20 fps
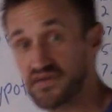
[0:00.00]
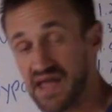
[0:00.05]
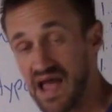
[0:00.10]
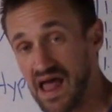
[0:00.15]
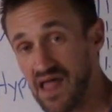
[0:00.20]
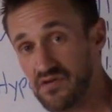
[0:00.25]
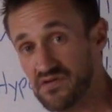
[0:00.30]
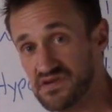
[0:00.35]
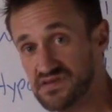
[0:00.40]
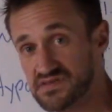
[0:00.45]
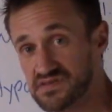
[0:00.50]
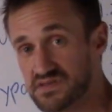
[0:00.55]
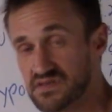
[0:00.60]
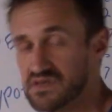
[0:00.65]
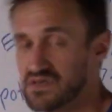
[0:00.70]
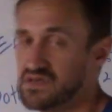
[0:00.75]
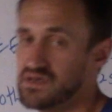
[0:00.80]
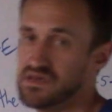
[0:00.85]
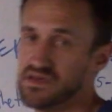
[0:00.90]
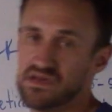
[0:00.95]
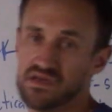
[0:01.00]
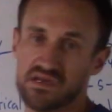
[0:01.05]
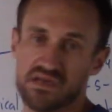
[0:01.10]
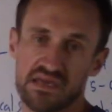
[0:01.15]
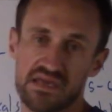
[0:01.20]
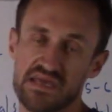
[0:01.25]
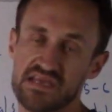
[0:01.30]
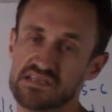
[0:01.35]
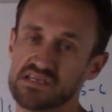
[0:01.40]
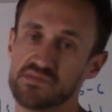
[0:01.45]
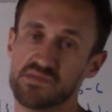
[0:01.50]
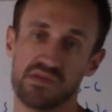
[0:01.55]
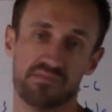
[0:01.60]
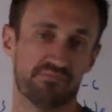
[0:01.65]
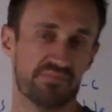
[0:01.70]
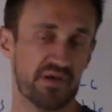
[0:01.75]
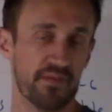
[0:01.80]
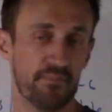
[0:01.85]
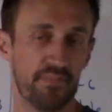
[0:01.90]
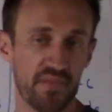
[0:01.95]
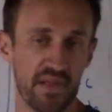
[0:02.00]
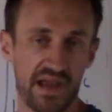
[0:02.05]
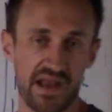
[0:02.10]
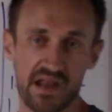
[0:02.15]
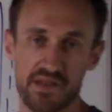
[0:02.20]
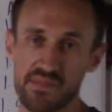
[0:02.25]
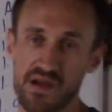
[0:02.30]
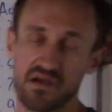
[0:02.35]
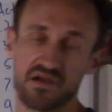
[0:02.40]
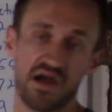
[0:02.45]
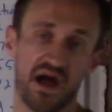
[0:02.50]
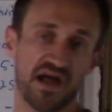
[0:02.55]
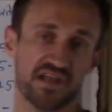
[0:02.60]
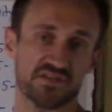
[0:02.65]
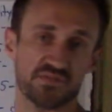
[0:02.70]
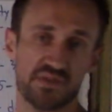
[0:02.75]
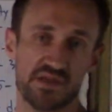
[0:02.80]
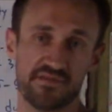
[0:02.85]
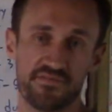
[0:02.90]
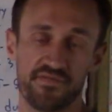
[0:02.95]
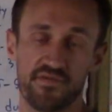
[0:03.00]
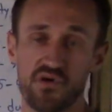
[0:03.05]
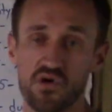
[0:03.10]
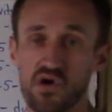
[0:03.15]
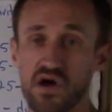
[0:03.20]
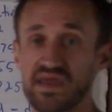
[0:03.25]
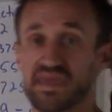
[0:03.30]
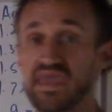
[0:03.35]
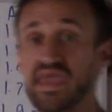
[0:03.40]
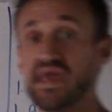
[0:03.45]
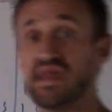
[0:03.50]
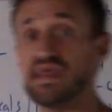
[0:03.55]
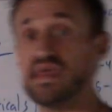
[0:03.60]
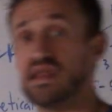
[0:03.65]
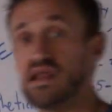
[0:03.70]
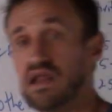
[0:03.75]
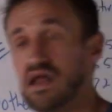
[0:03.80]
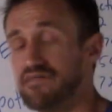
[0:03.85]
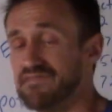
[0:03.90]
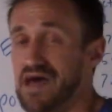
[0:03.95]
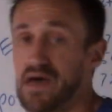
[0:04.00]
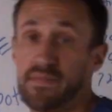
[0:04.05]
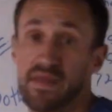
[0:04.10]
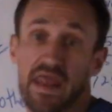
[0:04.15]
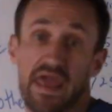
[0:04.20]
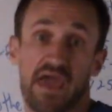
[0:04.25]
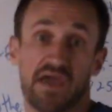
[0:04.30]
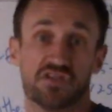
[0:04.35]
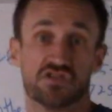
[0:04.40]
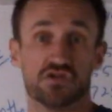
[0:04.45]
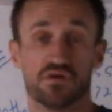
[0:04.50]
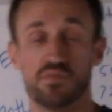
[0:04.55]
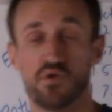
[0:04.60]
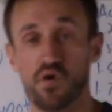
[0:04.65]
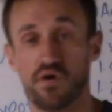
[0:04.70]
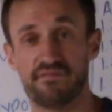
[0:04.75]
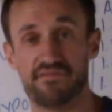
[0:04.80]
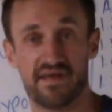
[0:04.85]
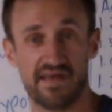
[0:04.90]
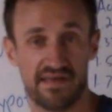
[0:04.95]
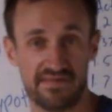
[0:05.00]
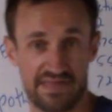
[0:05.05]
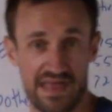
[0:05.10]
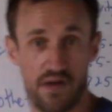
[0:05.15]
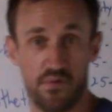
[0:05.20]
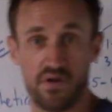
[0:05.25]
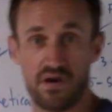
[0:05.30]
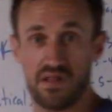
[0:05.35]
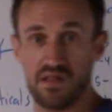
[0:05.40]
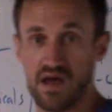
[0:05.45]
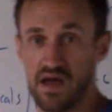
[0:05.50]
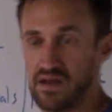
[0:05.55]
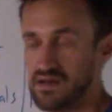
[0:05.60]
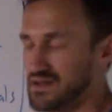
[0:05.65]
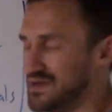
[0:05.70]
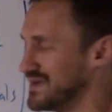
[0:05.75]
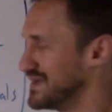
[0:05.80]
calories, he's gonna be complaining about constantly being full, I can't eat enough, I'm an ectomorph, I get that one a lot.